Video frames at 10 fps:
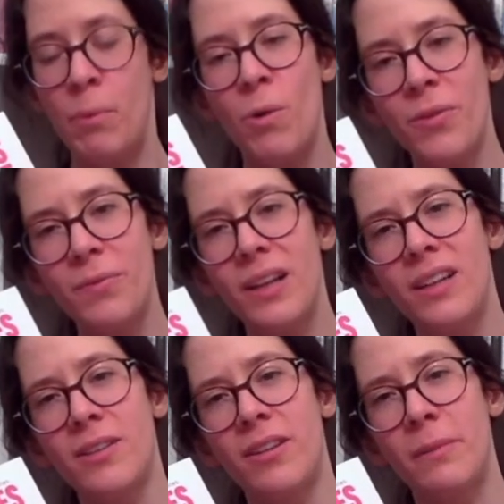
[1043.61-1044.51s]
but one
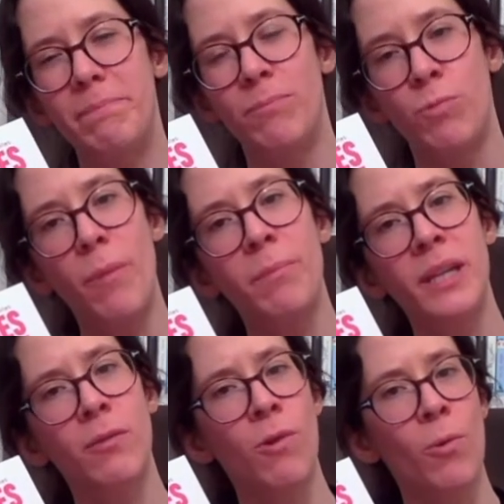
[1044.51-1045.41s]
little thing rubbed me
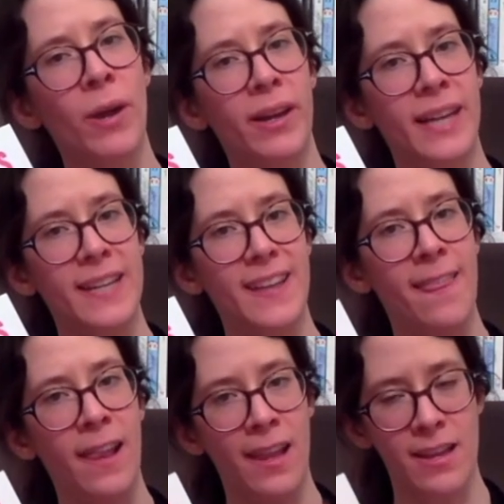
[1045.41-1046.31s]
the wrong way, I guess, in
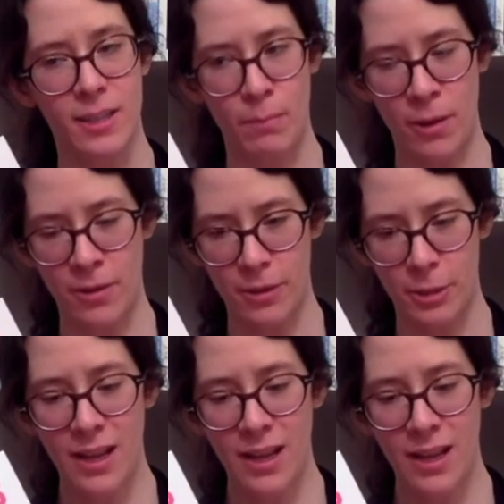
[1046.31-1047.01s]
the last part.